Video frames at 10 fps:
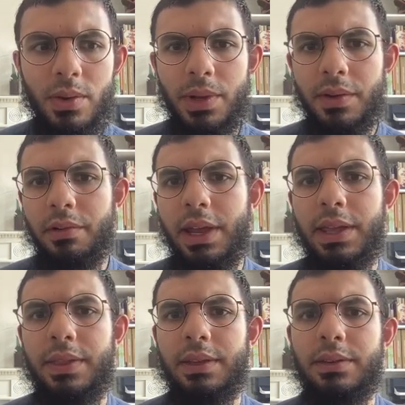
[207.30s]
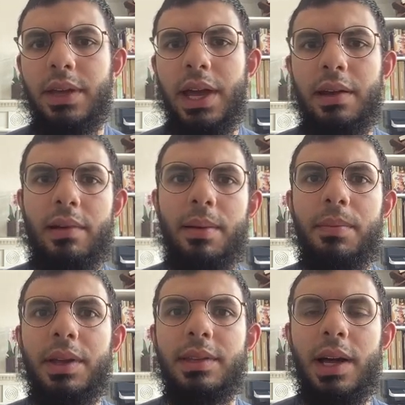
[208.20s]
Well, I've created this
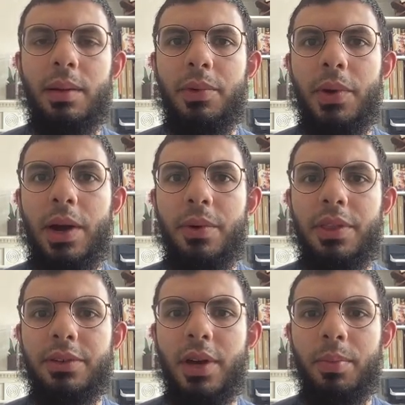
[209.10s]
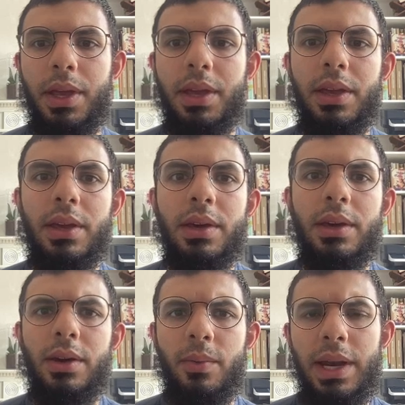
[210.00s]
diagram to help you out with this topic.
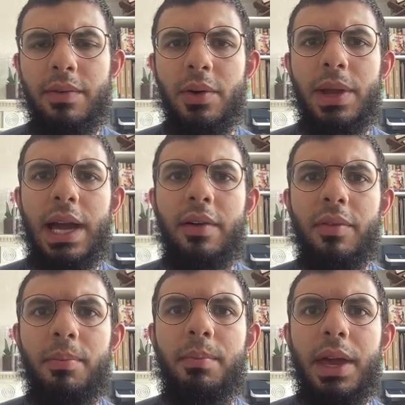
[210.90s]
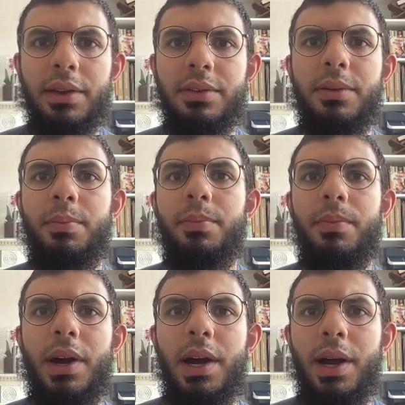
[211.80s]
Whenever we have mixed
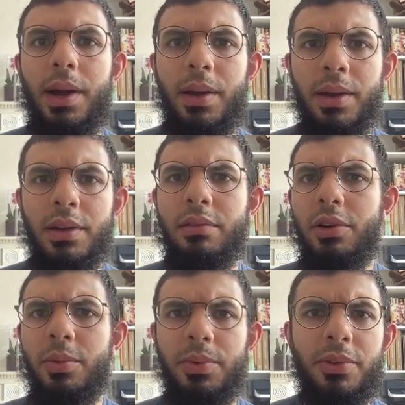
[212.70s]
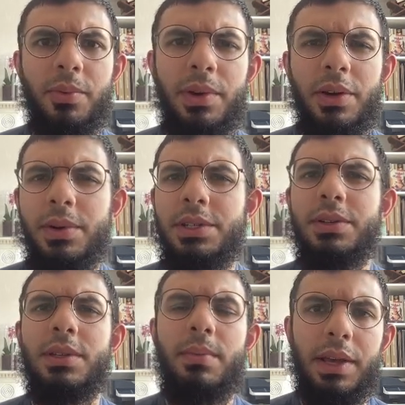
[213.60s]
groups, we always
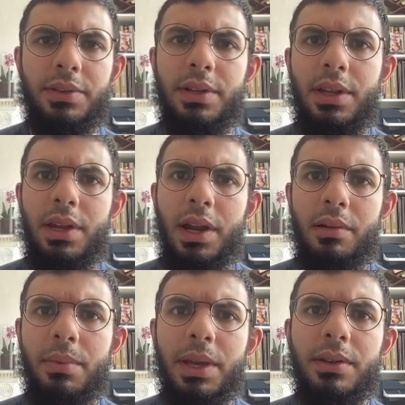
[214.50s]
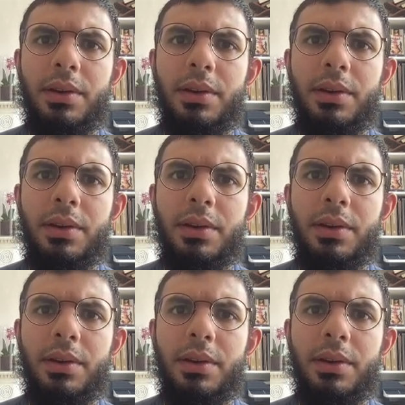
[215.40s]
use the masculine in Arabic.